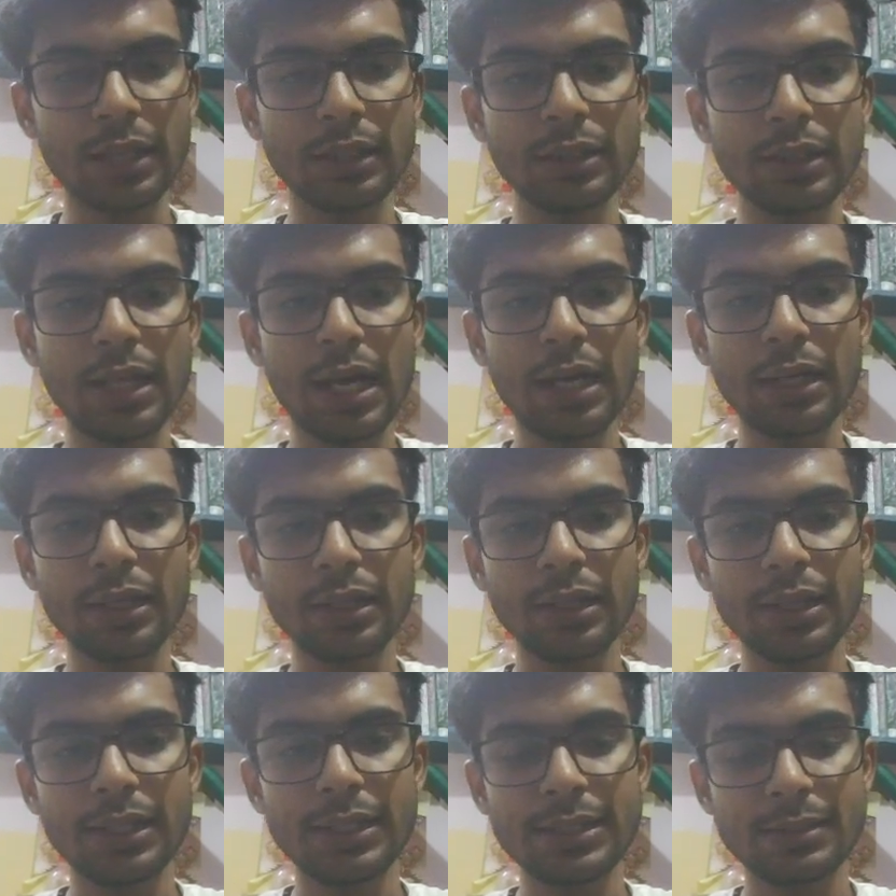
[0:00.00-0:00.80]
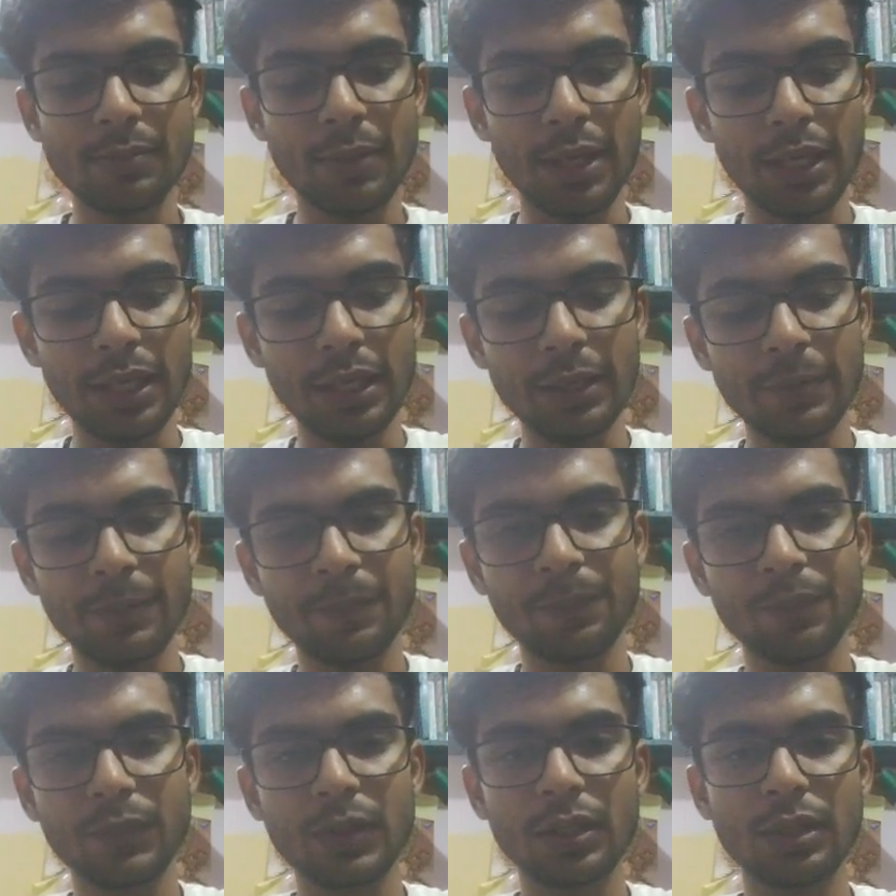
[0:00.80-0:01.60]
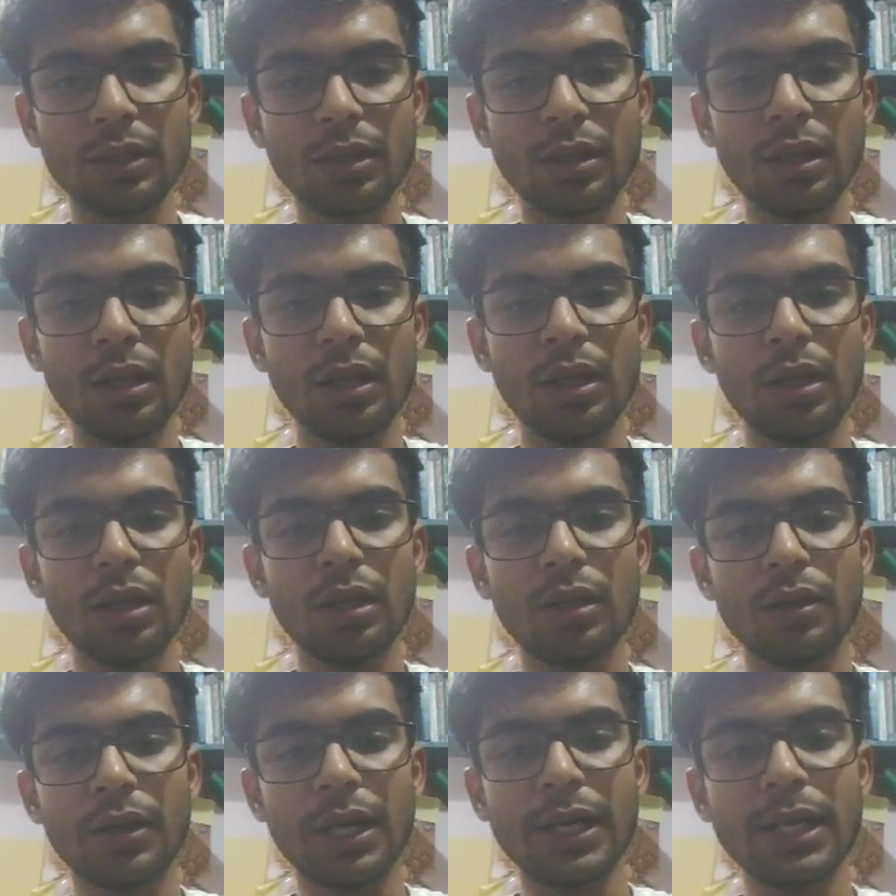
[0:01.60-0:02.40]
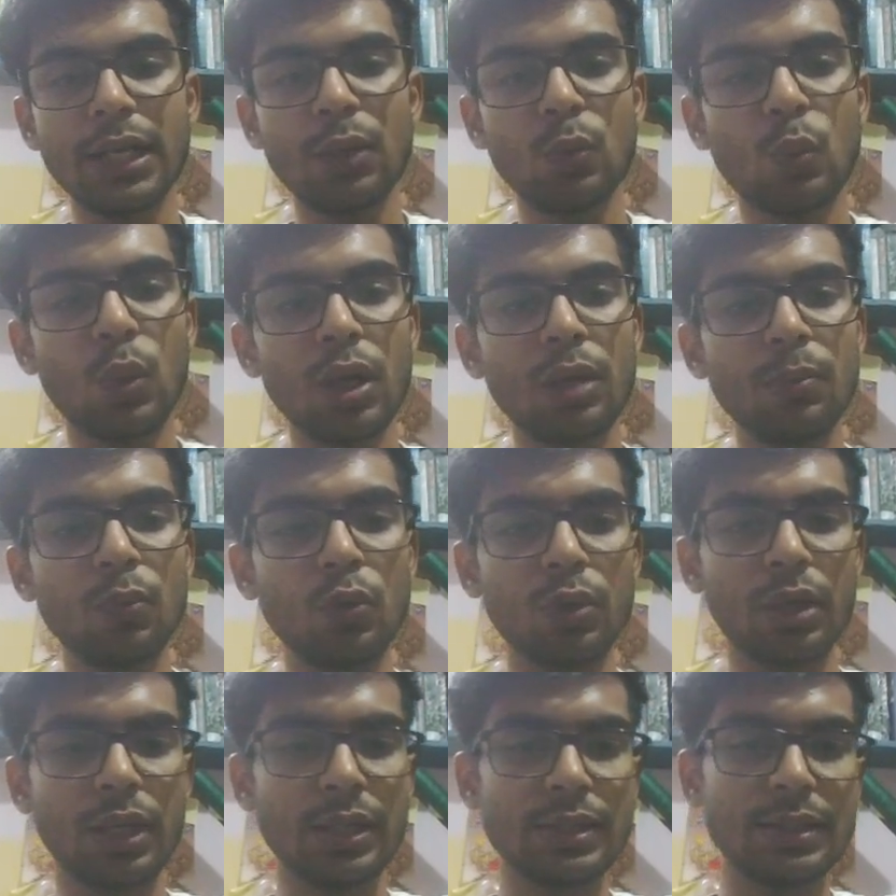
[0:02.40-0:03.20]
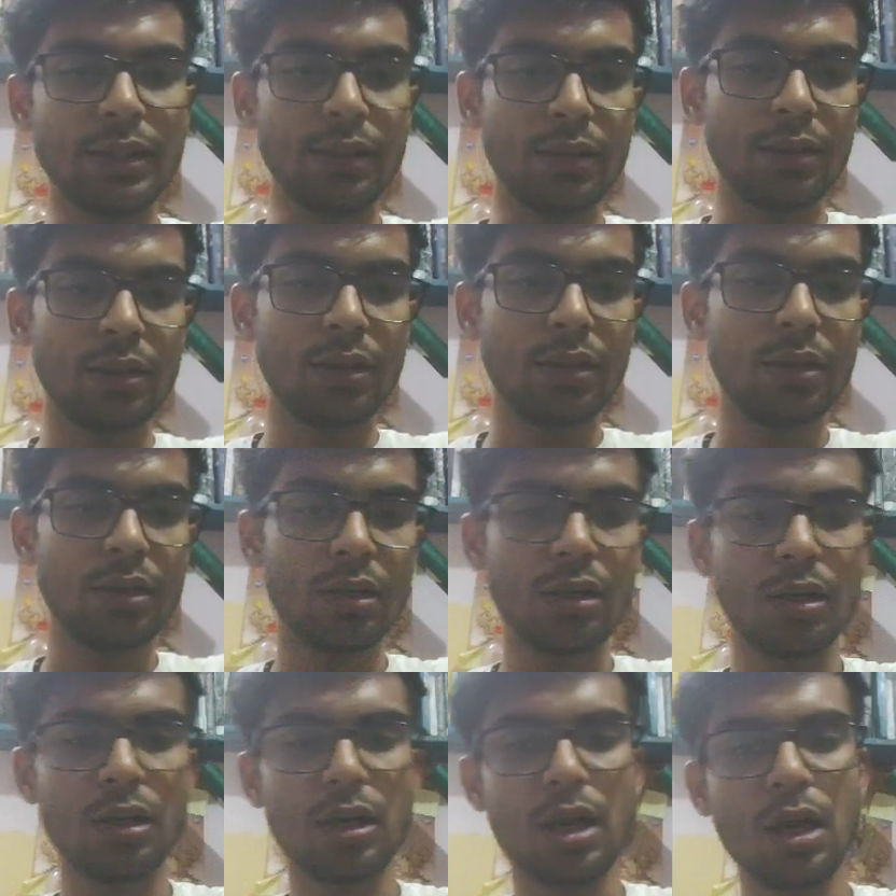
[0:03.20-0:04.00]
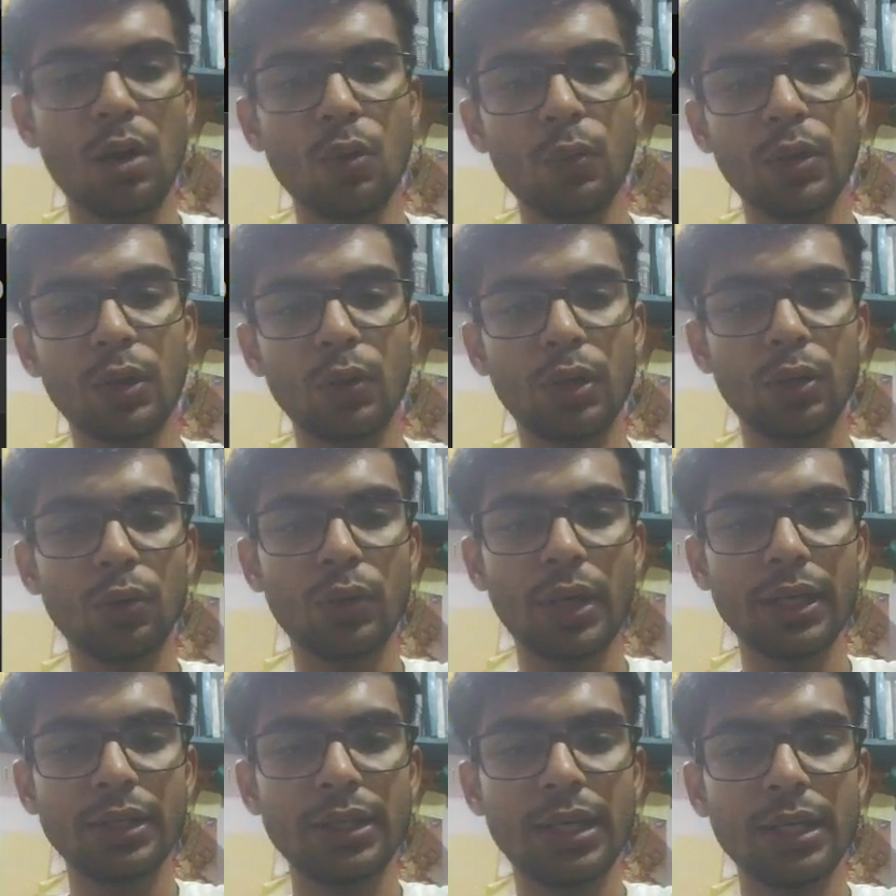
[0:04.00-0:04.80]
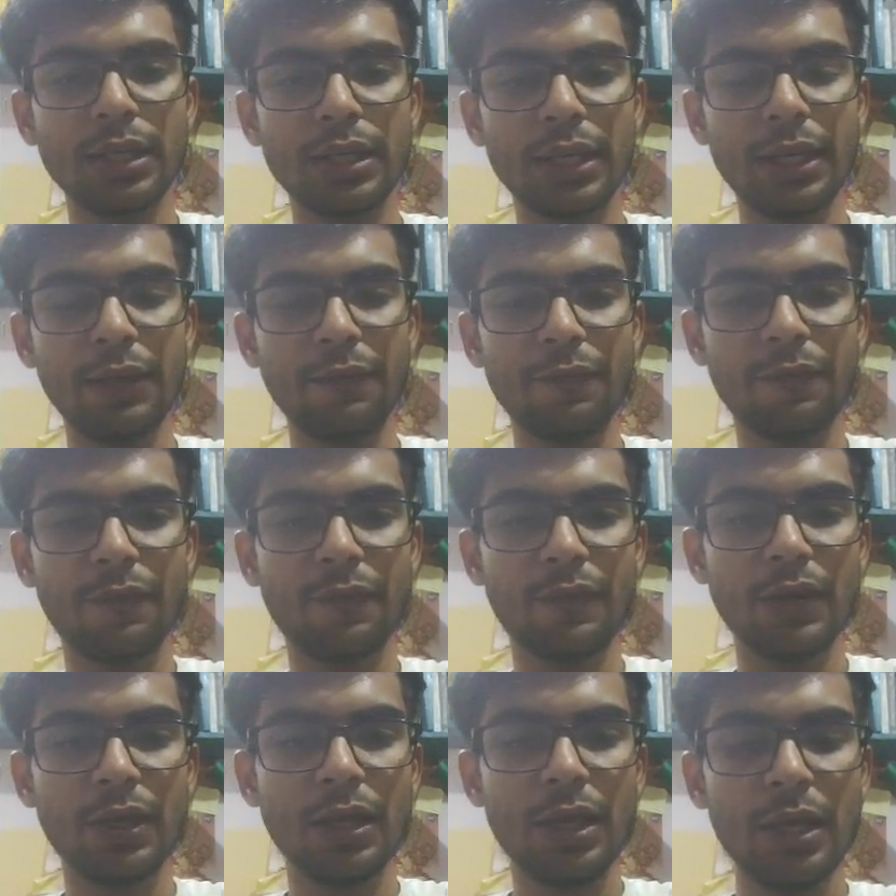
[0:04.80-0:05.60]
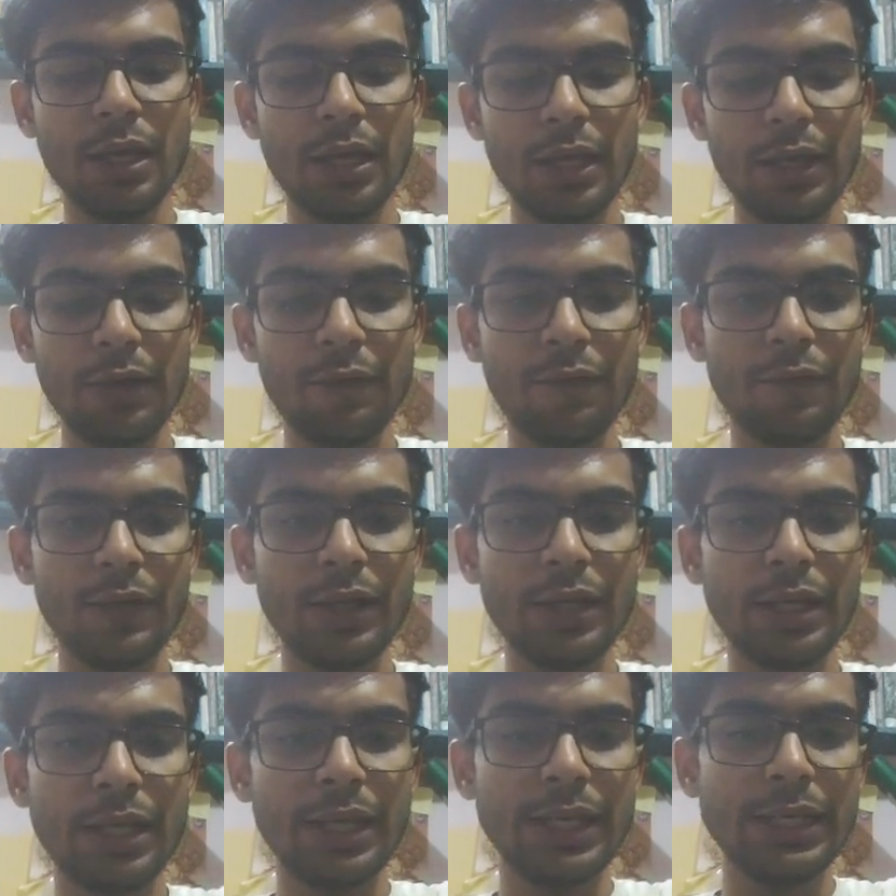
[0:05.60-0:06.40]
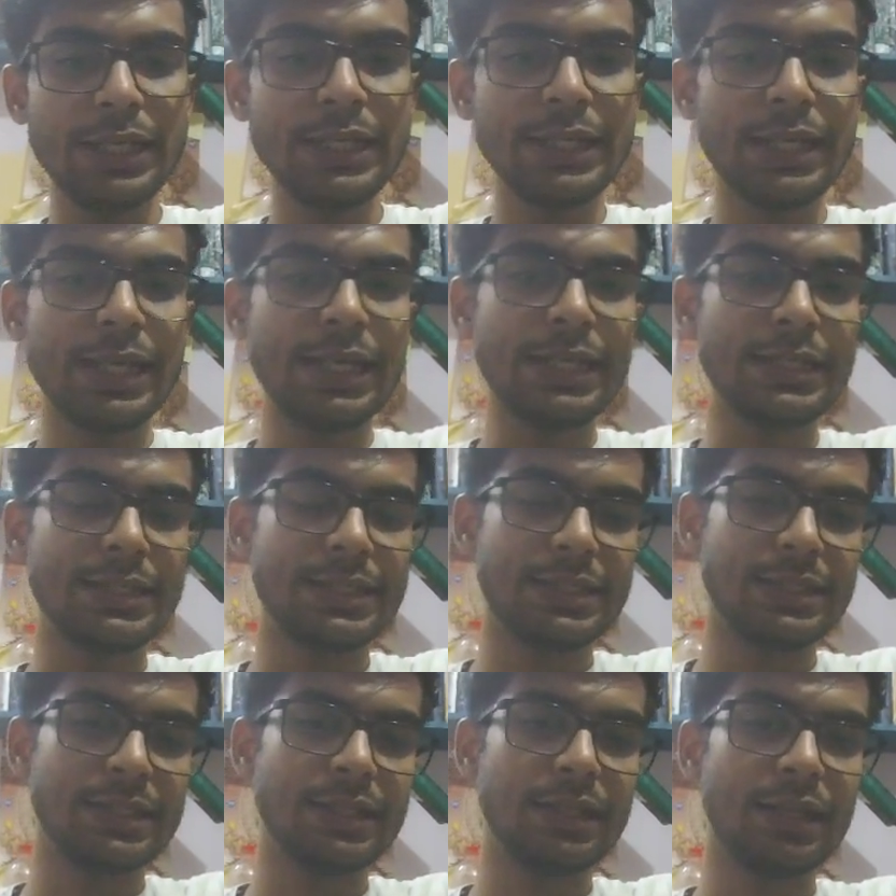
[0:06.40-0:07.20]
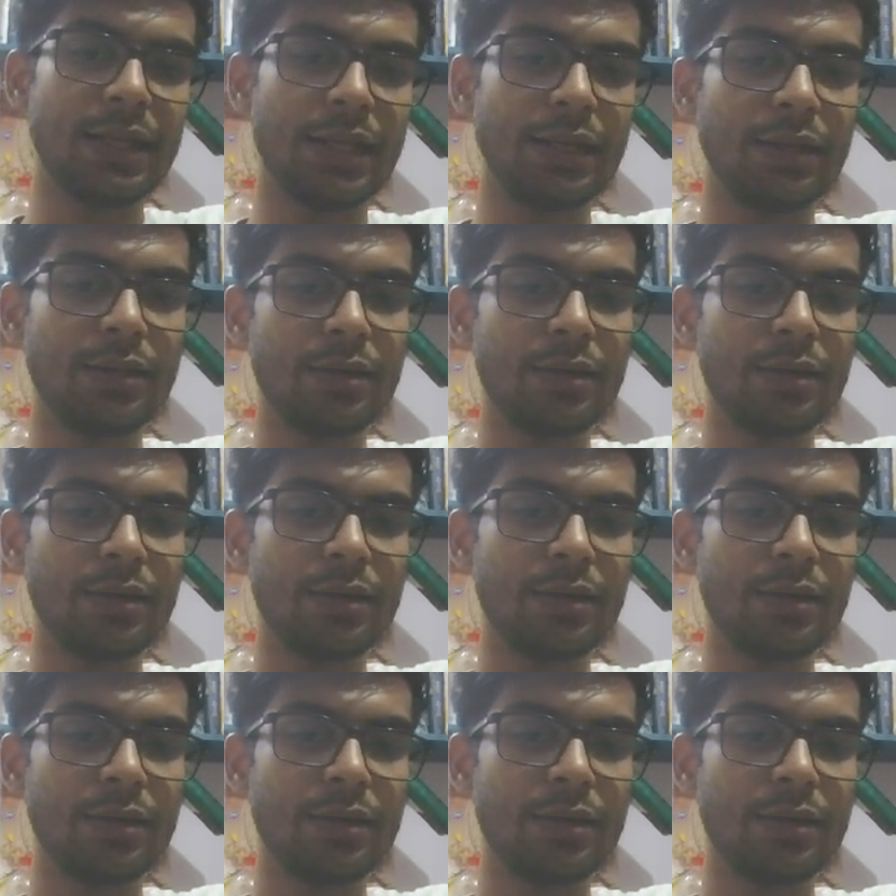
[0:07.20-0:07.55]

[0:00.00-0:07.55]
that is by writing one more case here. How we are going to write that? If in any case, like,